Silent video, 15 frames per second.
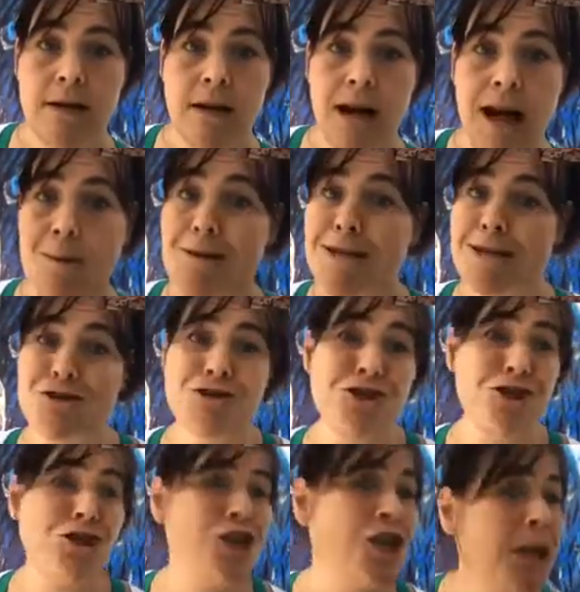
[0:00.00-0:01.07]
I was a
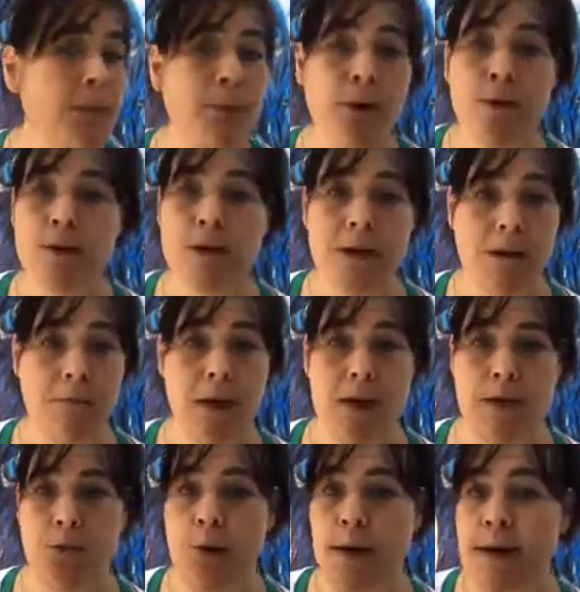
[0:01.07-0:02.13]
shitty person in my
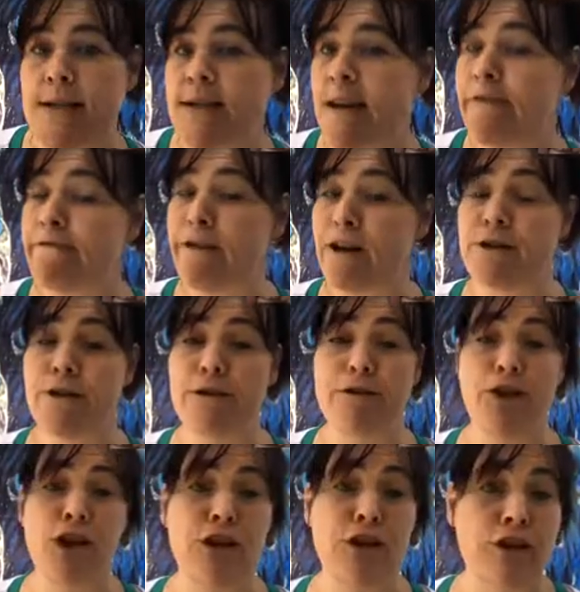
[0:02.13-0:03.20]
20s. I fucked over
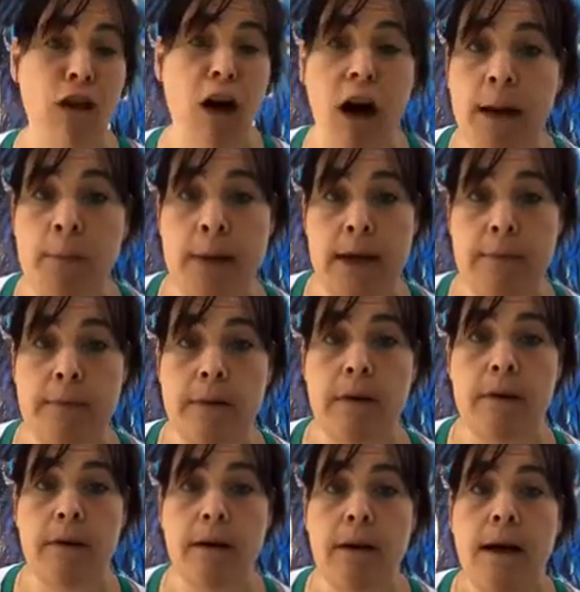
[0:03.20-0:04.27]
a lot of people,
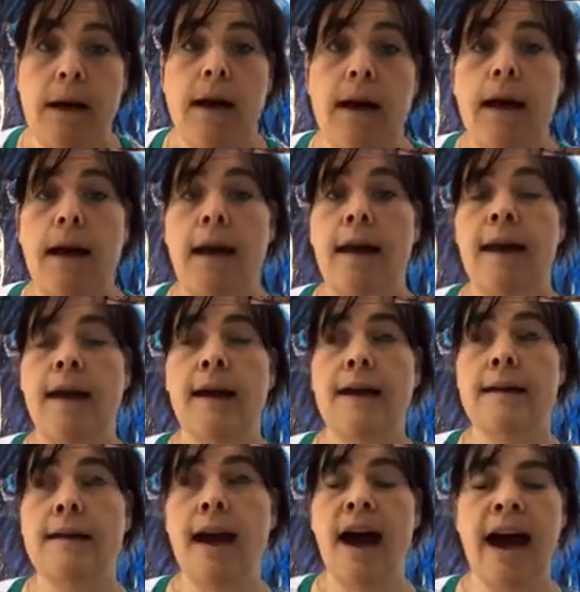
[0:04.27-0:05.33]

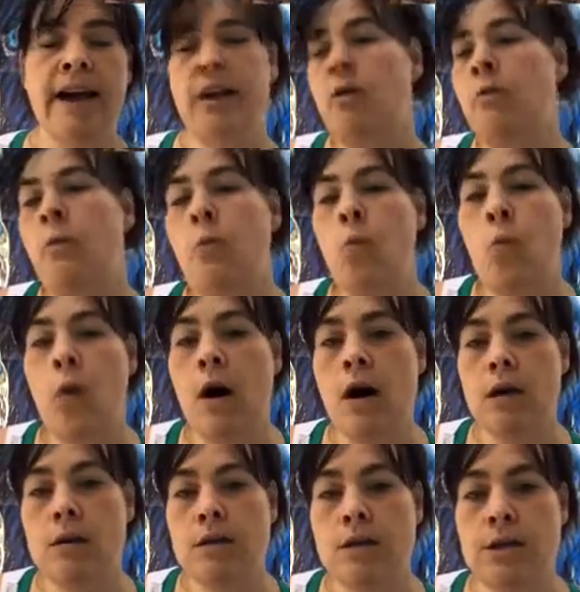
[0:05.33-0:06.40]
and I don't want
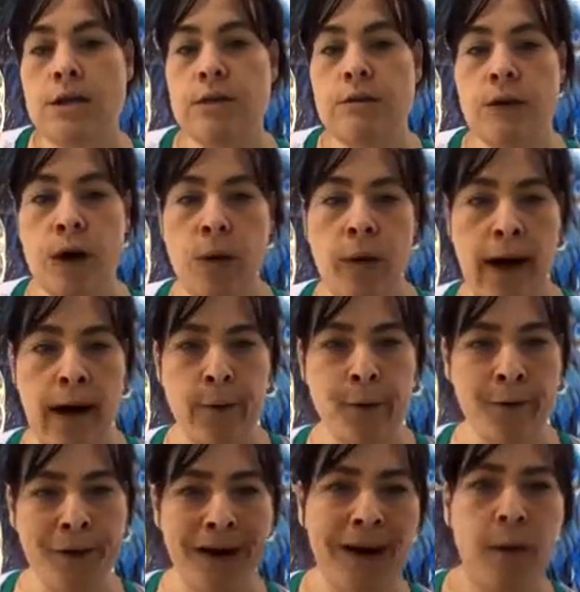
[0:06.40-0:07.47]
to go out
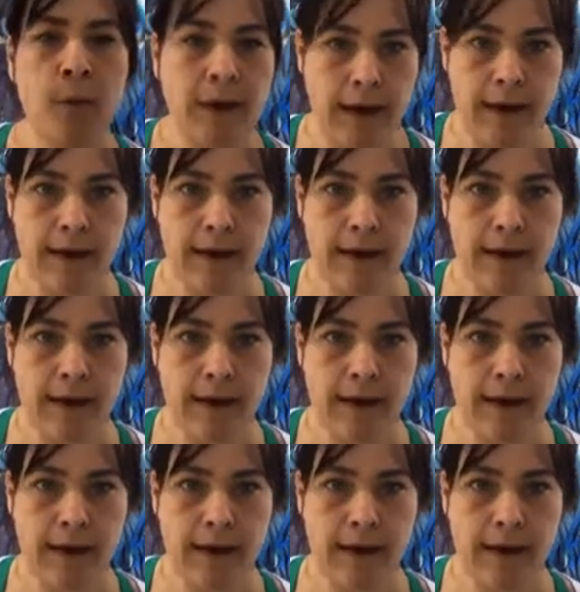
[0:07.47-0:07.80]
that way.